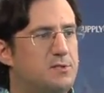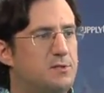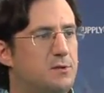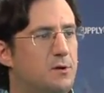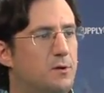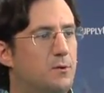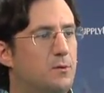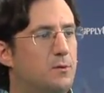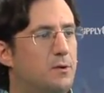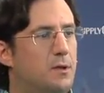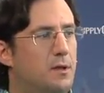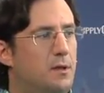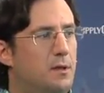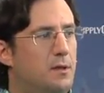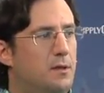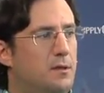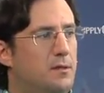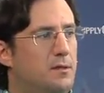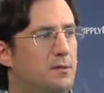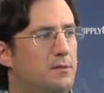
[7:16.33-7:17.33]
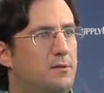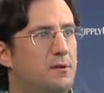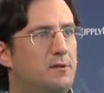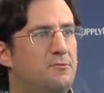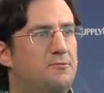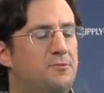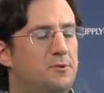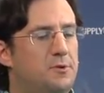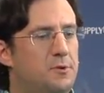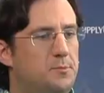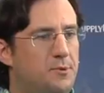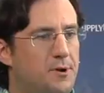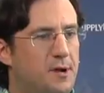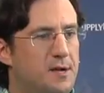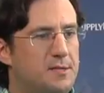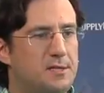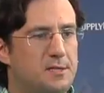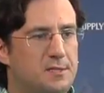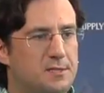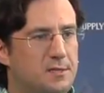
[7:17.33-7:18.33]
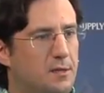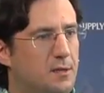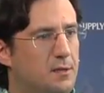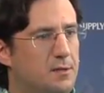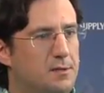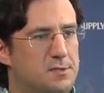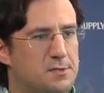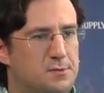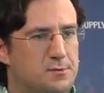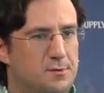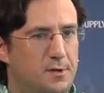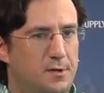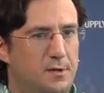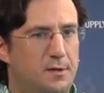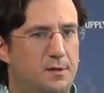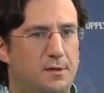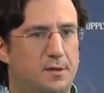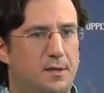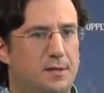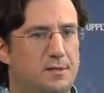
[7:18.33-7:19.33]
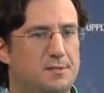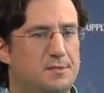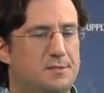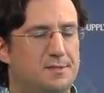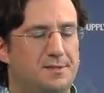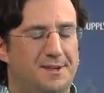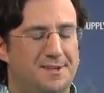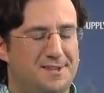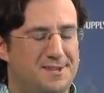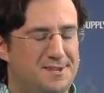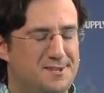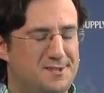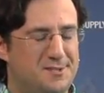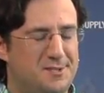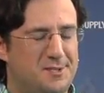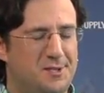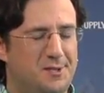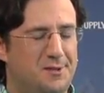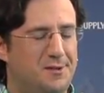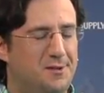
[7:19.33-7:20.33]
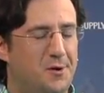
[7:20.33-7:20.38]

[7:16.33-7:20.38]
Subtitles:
So the food processing industry is